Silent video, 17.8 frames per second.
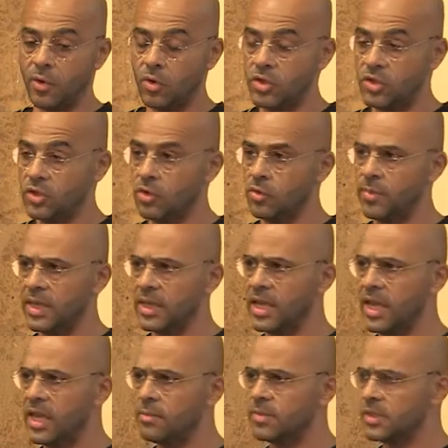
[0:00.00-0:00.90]
also
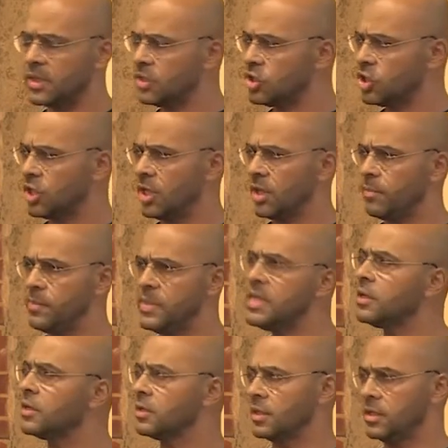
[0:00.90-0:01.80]
became such a
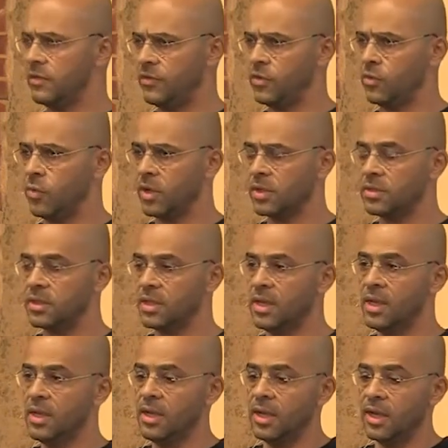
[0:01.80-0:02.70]
beacon, if you want,
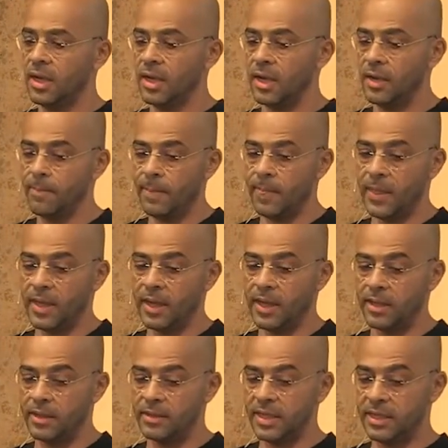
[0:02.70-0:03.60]

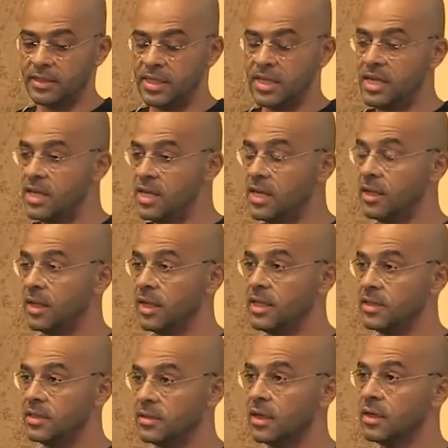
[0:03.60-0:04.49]
that
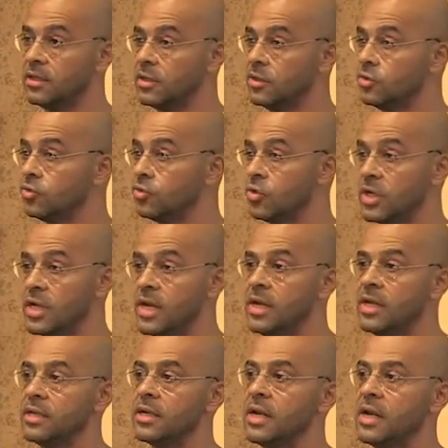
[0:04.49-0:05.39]
he started to
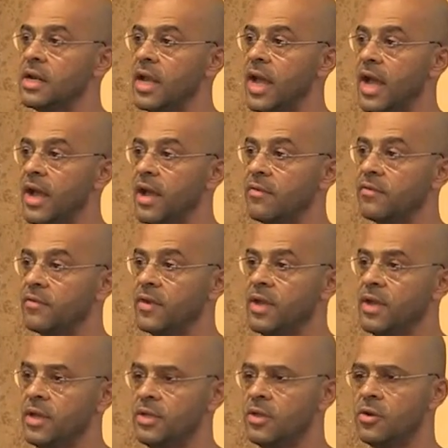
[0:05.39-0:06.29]
really, really have,
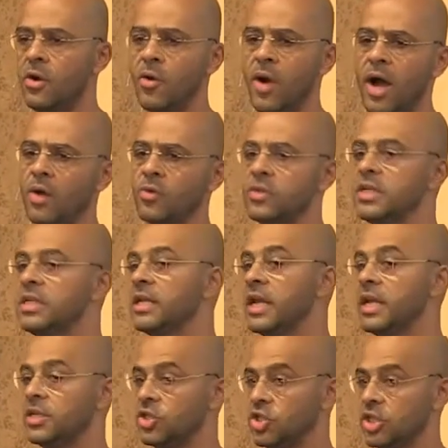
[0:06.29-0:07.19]
you know how
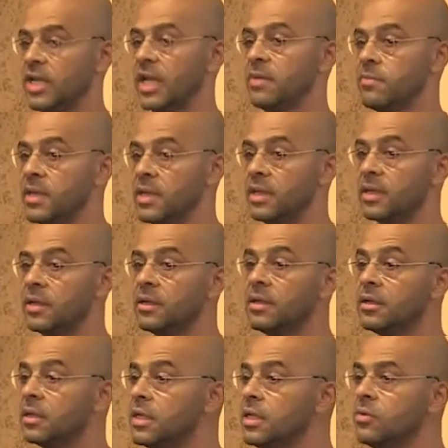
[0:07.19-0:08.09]
teenage can be, huh?
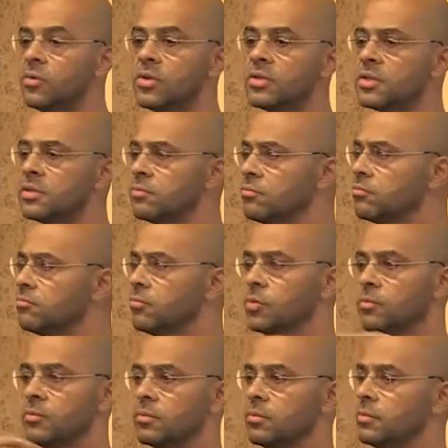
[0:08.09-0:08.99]
He was
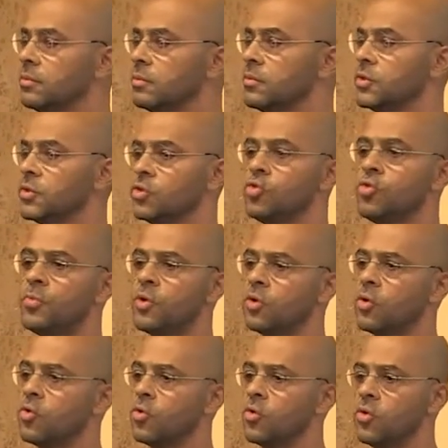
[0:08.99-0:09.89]

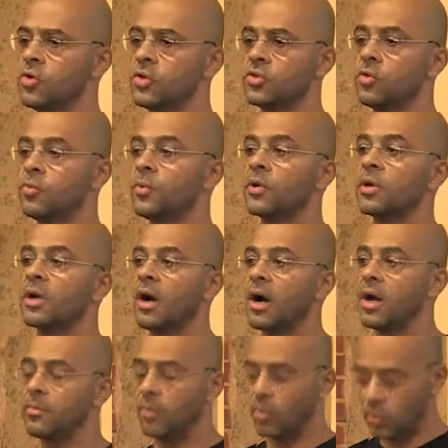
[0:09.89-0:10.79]
super cool, super
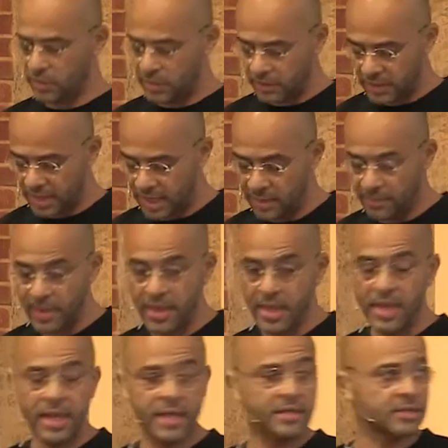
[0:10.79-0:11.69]
calm all the time.
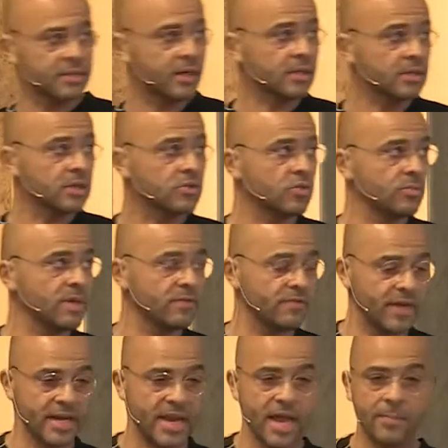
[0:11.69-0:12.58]
It started to be
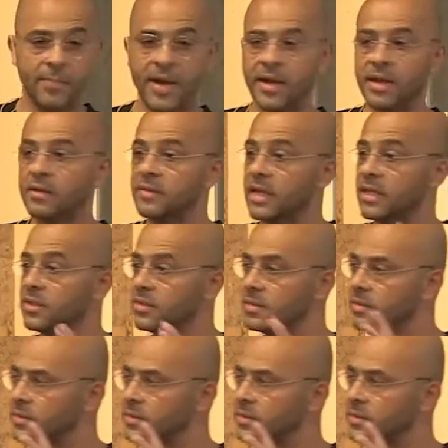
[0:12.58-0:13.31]
very apparent that